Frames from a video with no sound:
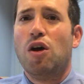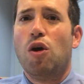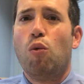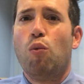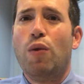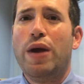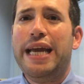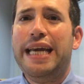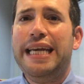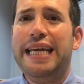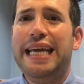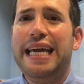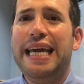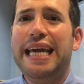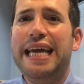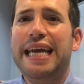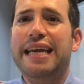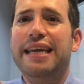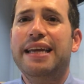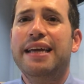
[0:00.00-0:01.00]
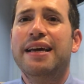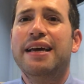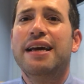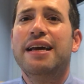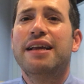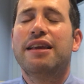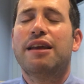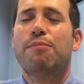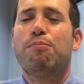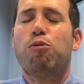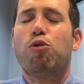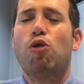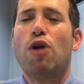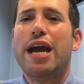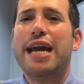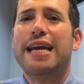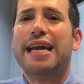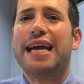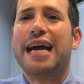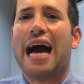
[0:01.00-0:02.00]
we need to
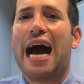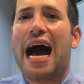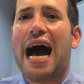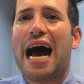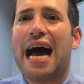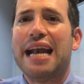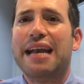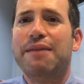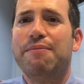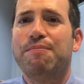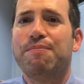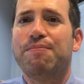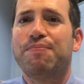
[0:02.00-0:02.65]
pray to God.